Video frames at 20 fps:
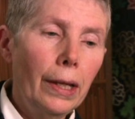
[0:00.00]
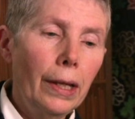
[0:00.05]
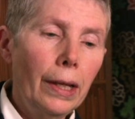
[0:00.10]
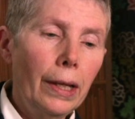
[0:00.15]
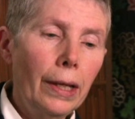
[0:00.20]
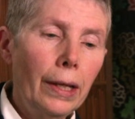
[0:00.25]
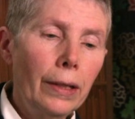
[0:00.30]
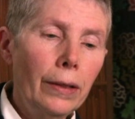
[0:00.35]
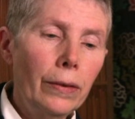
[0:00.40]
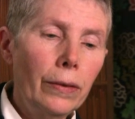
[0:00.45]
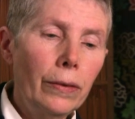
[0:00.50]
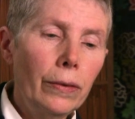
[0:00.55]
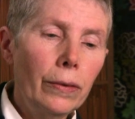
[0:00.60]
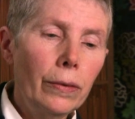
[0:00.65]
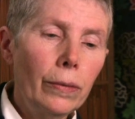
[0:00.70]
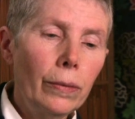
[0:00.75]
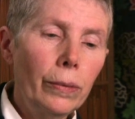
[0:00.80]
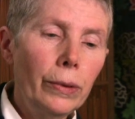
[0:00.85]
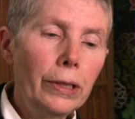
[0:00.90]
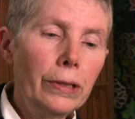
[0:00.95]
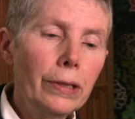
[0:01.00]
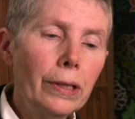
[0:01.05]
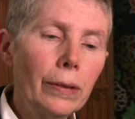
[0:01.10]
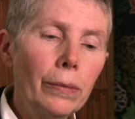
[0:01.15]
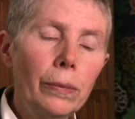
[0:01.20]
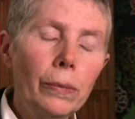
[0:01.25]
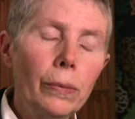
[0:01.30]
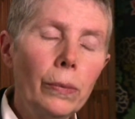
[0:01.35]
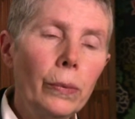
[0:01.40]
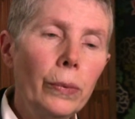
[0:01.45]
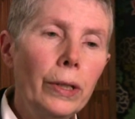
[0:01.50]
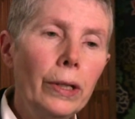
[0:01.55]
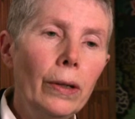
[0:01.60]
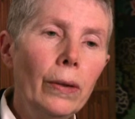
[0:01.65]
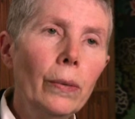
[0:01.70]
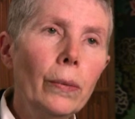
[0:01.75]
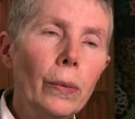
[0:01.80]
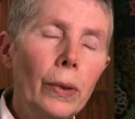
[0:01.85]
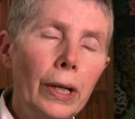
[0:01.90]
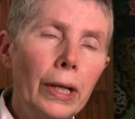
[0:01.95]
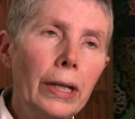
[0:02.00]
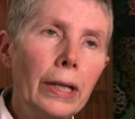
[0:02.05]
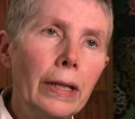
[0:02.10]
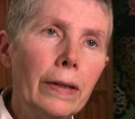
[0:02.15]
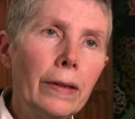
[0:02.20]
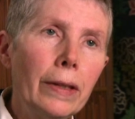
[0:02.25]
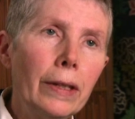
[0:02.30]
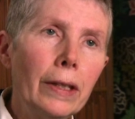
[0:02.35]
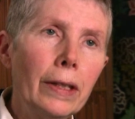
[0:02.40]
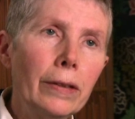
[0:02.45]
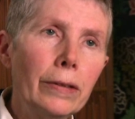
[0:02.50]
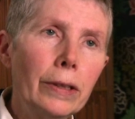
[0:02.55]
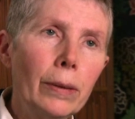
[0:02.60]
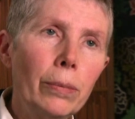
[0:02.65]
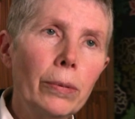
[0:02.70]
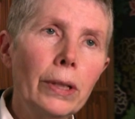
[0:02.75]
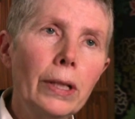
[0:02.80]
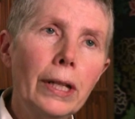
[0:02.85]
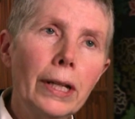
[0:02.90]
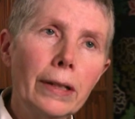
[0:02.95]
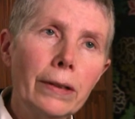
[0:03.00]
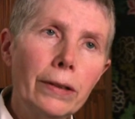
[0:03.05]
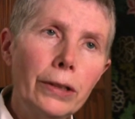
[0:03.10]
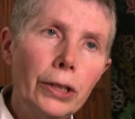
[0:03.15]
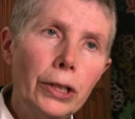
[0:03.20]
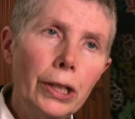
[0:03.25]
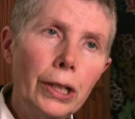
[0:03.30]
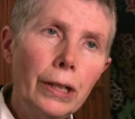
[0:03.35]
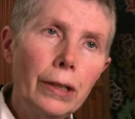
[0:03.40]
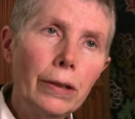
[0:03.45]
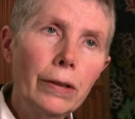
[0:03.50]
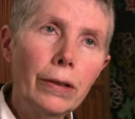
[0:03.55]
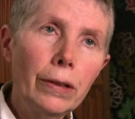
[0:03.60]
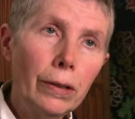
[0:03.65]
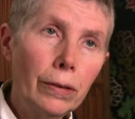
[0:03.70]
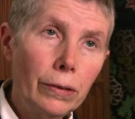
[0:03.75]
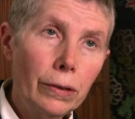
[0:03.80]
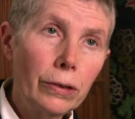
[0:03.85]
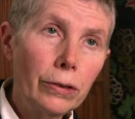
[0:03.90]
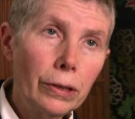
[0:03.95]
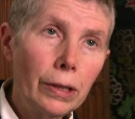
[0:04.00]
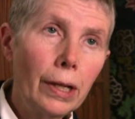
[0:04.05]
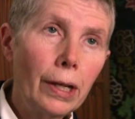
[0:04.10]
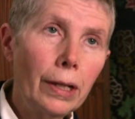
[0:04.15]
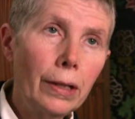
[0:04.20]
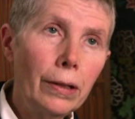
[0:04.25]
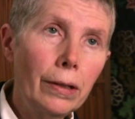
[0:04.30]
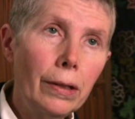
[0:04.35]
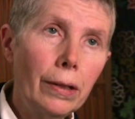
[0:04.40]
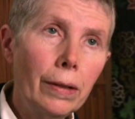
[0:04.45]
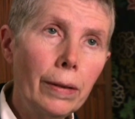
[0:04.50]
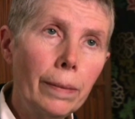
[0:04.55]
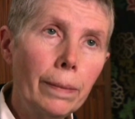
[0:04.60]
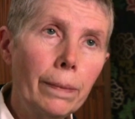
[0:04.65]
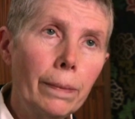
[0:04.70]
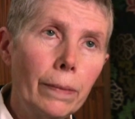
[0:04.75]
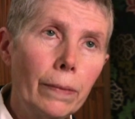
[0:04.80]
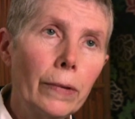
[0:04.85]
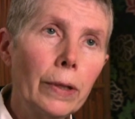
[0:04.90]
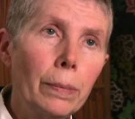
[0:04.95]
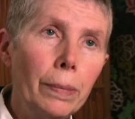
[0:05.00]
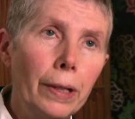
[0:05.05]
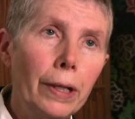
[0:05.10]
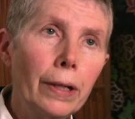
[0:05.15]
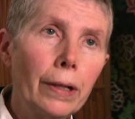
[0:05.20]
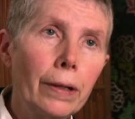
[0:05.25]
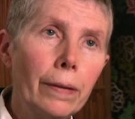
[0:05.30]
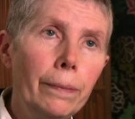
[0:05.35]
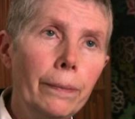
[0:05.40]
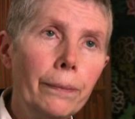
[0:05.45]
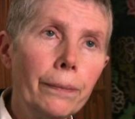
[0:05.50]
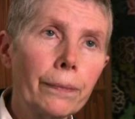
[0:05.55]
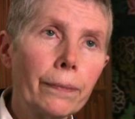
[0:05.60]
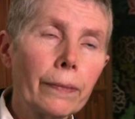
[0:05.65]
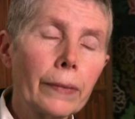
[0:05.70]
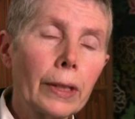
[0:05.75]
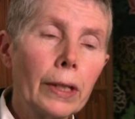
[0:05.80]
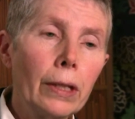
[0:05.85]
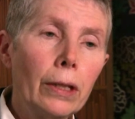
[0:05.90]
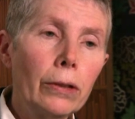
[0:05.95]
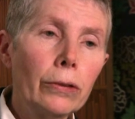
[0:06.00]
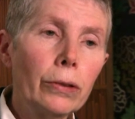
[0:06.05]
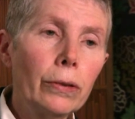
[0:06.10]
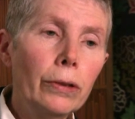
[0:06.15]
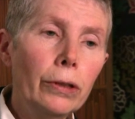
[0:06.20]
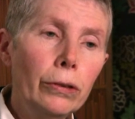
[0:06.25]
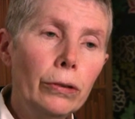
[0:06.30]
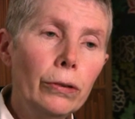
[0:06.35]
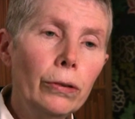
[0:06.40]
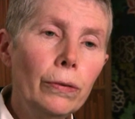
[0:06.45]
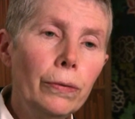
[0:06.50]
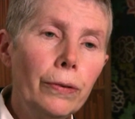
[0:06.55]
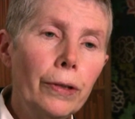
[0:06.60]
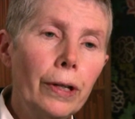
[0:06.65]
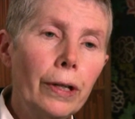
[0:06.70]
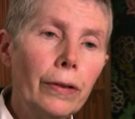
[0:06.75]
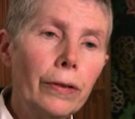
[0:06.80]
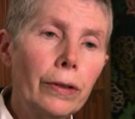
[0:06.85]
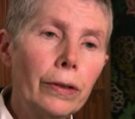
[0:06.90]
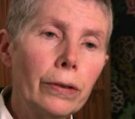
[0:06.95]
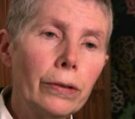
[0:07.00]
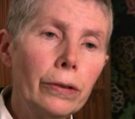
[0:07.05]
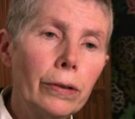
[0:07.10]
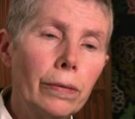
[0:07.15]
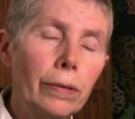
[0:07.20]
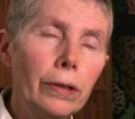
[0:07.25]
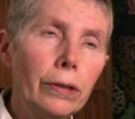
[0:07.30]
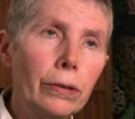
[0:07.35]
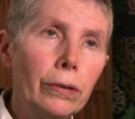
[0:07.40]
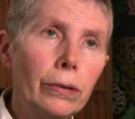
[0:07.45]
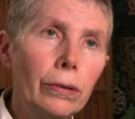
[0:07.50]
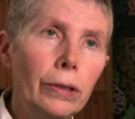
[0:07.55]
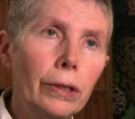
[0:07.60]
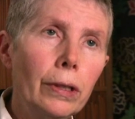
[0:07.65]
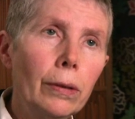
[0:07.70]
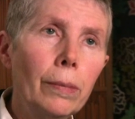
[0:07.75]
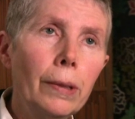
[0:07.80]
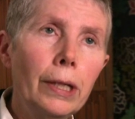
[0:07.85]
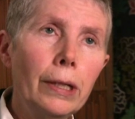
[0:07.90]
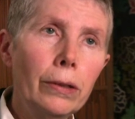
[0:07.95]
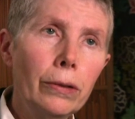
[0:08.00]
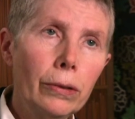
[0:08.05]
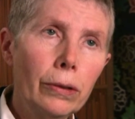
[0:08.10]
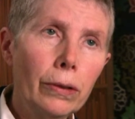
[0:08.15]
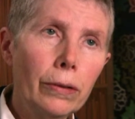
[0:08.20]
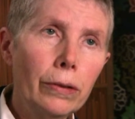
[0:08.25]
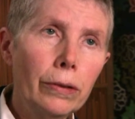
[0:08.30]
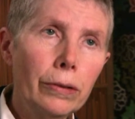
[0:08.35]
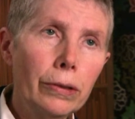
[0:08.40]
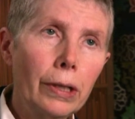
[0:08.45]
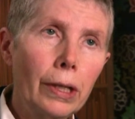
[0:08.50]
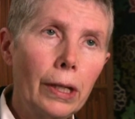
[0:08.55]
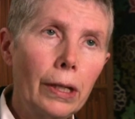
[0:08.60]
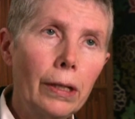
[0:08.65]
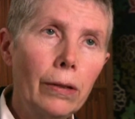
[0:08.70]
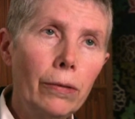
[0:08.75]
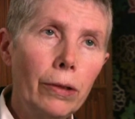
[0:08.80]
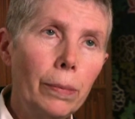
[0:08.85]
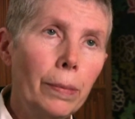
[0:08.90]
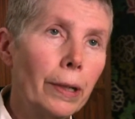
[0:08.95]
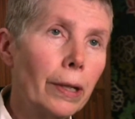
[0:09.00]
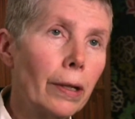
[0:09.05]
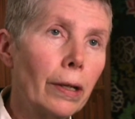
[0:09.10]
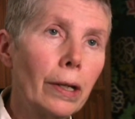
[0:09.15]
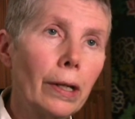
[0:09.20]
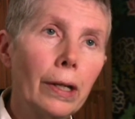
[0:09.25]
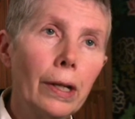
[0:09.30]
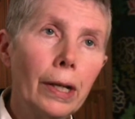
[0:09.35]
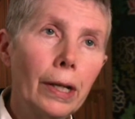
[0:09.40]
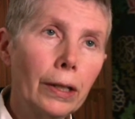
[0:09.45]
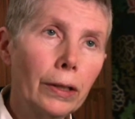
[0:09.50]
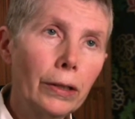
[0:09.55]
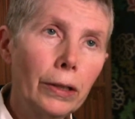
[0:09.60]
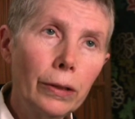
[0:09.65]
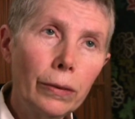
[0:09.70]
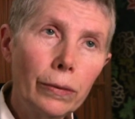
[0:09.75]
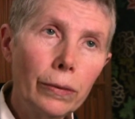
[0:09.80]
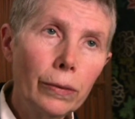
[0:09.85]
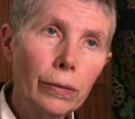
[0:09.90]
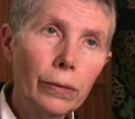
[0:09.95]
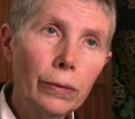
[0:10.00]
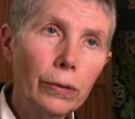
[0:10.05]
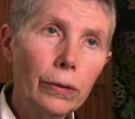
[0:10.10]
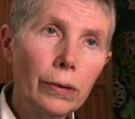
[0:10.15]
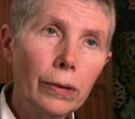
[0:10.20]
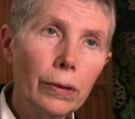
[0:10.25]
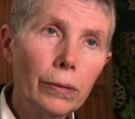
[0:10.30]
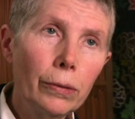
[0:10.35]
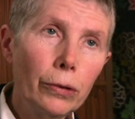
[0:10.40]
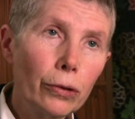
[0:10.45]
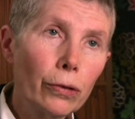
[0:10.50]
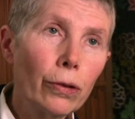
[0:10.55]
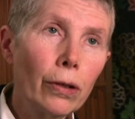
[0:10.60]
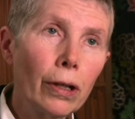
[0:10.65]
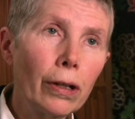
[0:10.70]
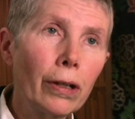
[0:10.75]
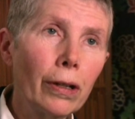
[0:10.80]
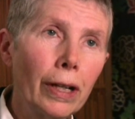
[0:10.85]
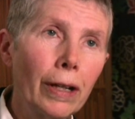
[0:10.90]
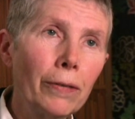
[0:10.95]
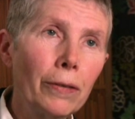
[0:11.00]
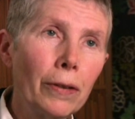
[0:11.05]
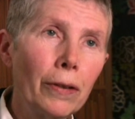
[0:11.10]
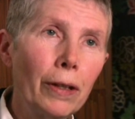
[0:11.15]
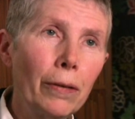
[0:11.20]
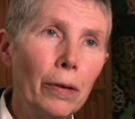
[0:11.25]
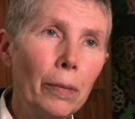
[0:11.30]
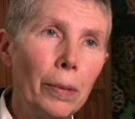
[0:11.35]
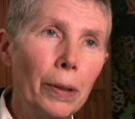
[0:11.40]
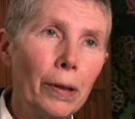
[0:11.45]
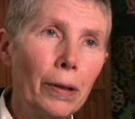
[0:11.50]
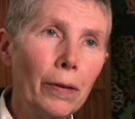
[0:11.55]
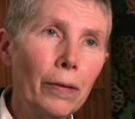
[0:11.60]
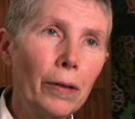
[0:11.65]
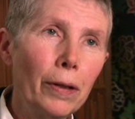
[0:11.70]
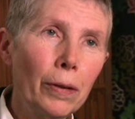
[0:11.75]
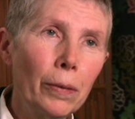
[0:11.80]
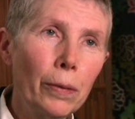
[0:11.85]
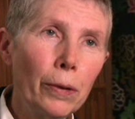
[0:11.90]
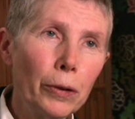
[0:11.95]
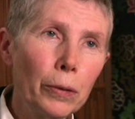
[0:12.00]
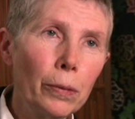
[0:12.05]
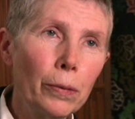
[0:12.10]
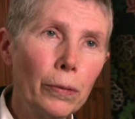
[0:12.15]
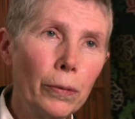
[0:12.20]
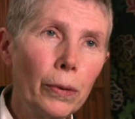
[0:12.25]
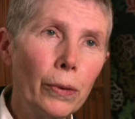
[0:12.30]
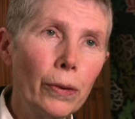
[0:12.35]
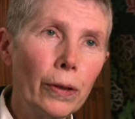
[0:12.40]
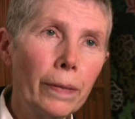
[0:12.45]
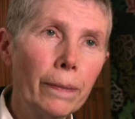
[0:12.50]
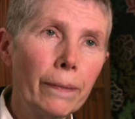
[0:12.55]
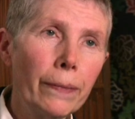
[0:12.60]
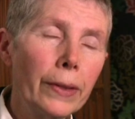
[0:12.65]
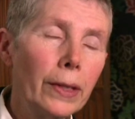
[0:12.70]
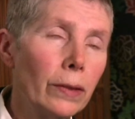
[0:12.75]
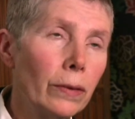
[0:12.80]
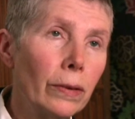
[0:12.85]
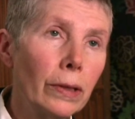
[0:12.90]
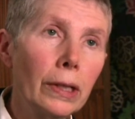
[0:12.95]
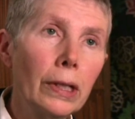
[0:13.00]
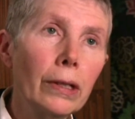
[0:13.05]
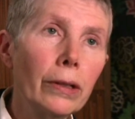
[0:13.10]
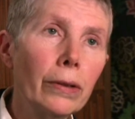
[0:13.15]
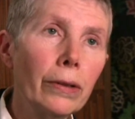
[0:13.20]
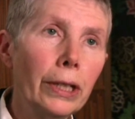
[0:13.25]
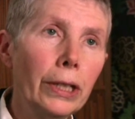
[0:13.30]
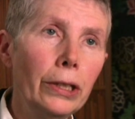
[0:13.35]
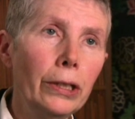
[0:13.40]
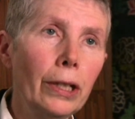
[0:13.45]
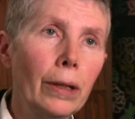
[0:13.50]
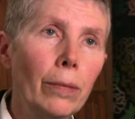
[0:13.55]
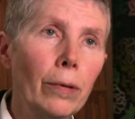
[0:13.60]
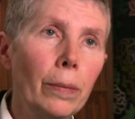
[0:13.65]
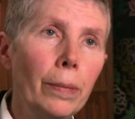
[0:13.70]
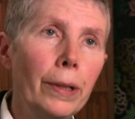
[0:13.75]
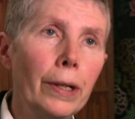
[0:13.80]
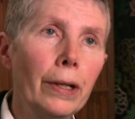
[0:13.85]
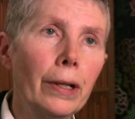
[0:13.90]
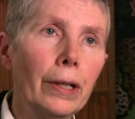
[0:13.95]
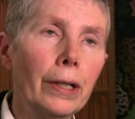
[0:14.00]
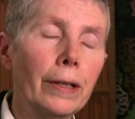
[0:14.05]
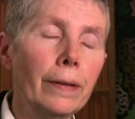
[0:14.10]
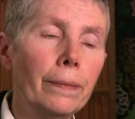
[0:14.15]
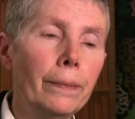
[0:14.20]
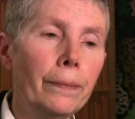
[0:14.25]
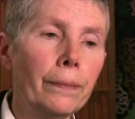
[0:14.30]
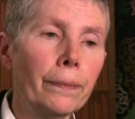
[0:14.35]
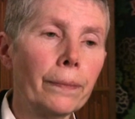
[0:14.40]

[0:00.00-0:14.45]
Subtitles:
And we said, we don't want anything except we'd like the sign repaired. So these 2 fathers of these 2 young men took the sign and repaired it, and actually it was stronger after they repaired it than it was before. So they did a great job repairing it.